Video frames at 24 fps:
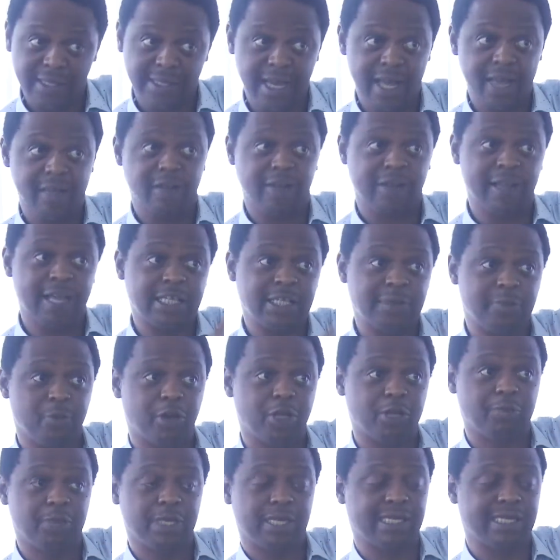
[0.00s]
said, this
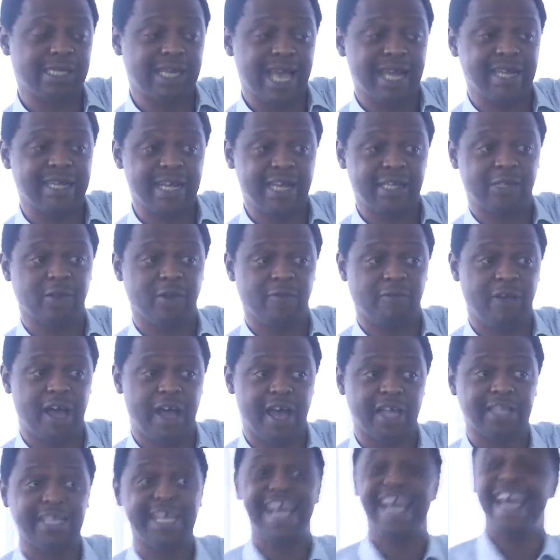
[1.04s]
must be sadness of
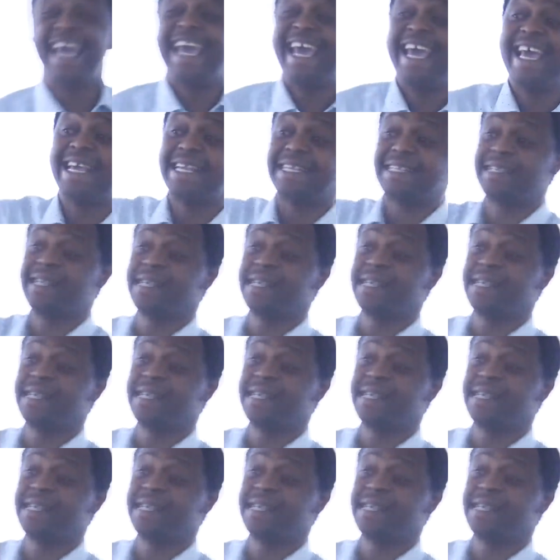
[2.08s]
heart, is